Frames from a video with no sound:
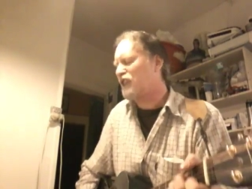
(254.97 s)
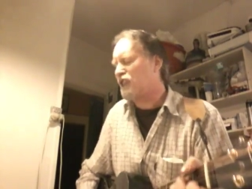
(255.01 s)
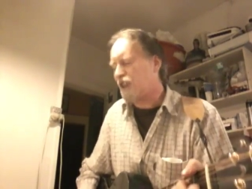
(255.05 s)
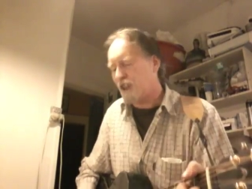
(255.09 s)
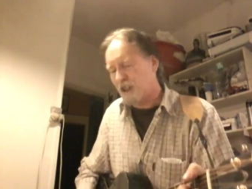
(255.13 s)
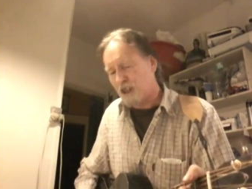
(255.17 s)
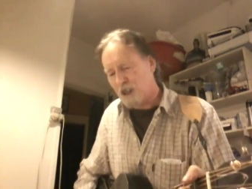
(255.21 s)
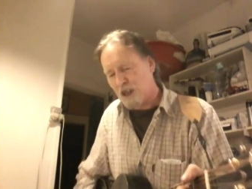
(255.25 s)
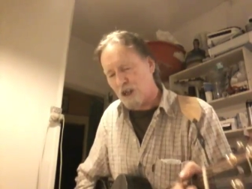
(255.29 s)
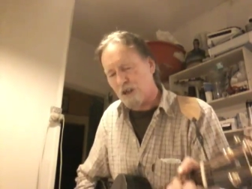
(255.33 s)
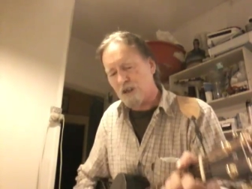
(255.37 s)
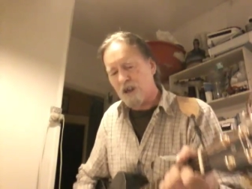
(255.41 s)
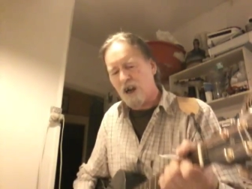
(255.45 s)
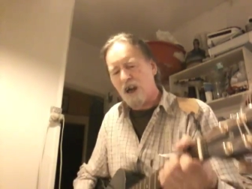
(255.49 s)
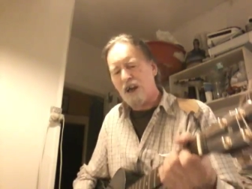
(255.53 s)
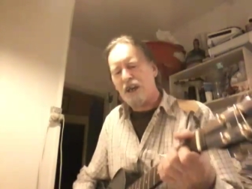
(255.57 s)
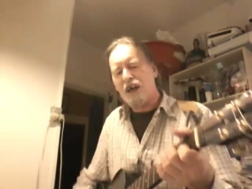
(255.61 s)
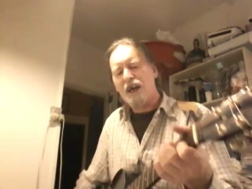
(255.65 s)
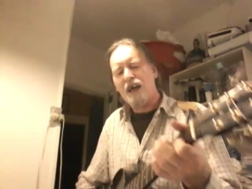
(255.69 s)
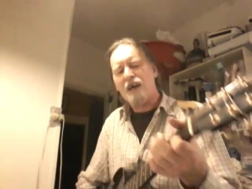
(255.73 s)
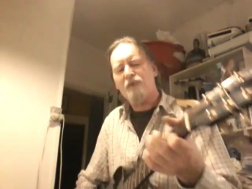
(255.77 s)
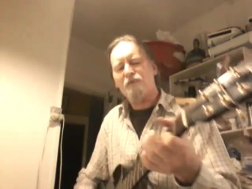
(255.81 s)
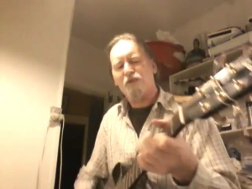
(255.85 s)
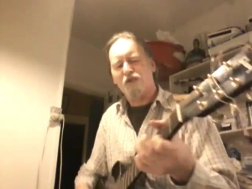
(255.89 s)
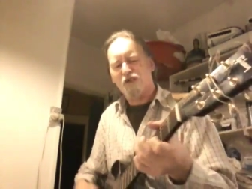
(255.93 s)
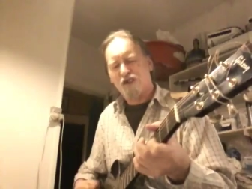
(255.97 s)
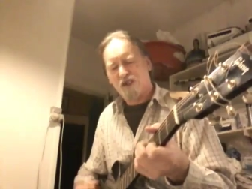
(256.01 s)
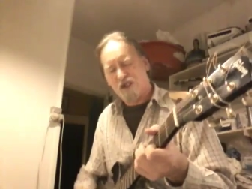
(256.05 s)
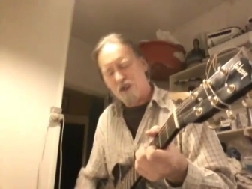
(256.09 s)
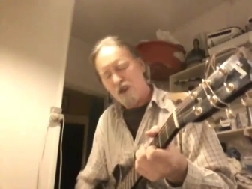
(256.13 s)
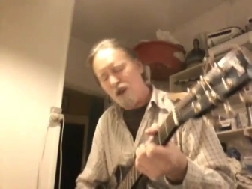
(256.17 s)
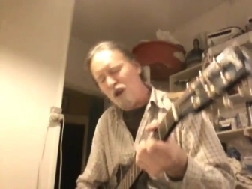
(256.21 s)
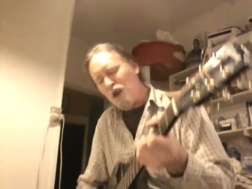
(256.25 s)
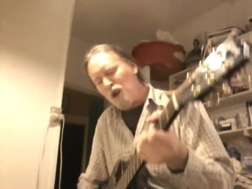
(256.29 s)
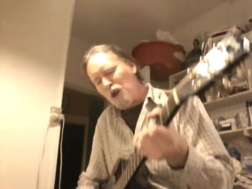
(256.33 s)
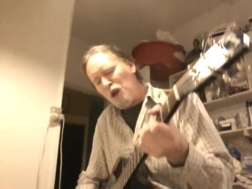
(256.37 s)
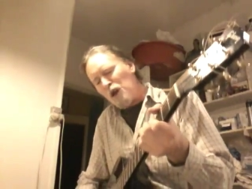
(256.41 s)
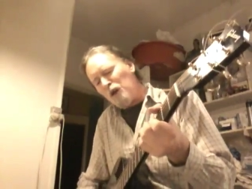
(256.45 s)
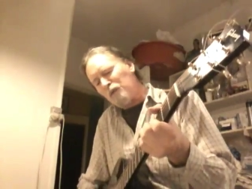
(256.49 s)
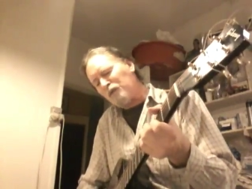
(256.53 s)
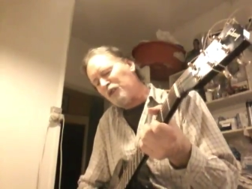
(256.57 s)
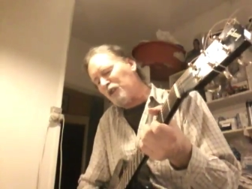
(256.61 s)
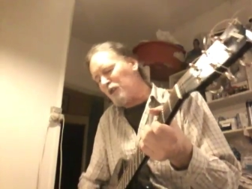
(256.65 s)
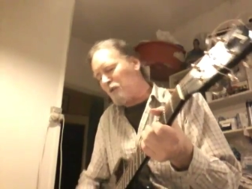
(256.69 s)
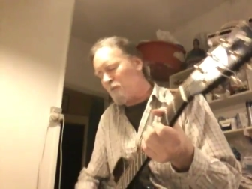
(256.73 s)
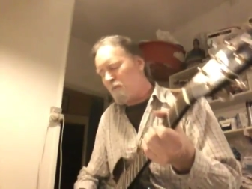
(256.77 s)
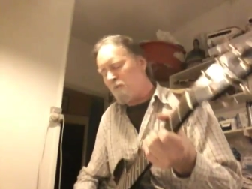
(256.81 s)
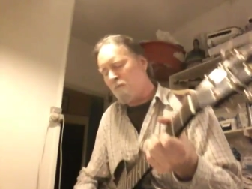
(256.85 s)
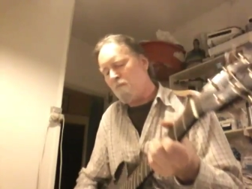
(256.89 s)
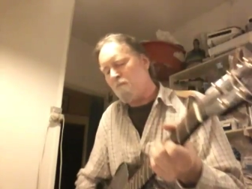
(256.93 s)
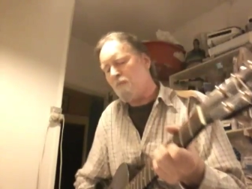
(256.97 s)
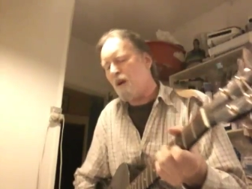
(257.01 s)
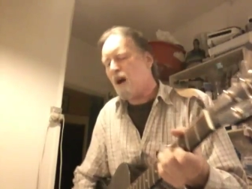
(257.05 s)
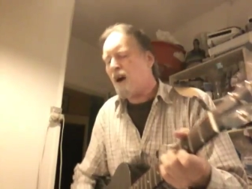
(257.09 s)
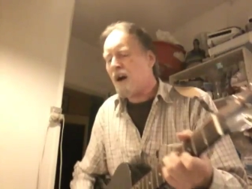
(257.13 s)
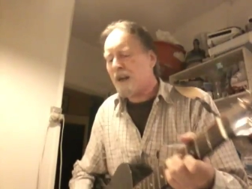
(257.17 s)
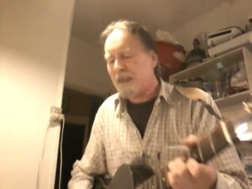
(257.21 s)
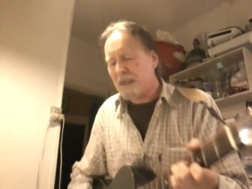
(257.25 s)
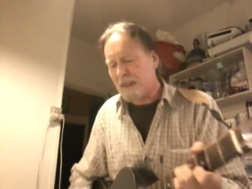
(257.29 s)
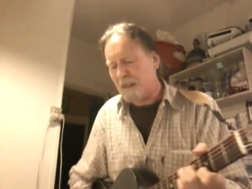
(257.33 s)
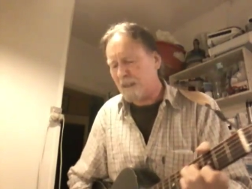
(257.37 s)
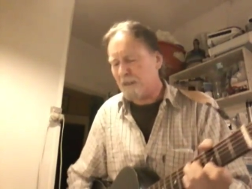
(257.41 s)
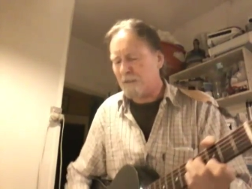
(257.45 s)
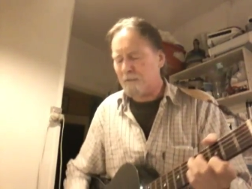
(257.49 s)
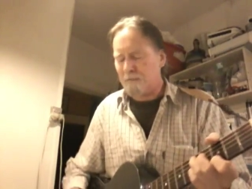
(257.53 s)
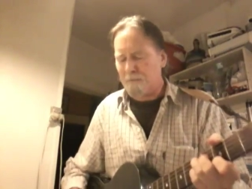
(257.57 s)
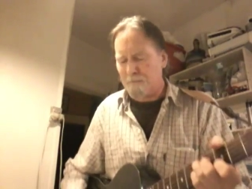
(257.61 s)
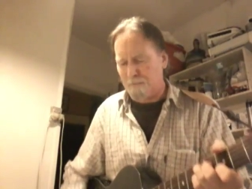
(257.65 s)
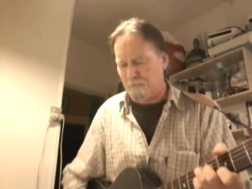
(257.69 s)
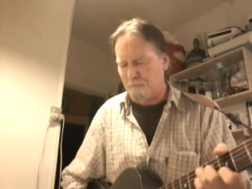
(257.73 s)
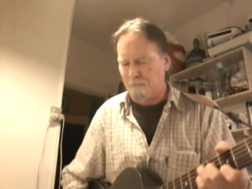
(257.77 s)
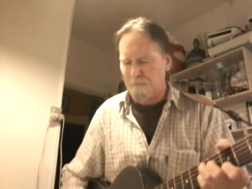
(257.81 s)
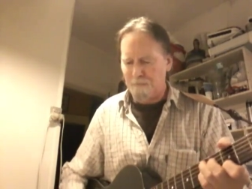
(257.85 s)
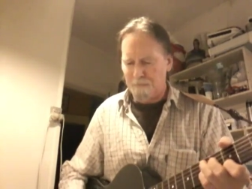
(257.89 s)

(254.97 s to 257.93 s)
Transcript: still you're gonna have to serve somebody.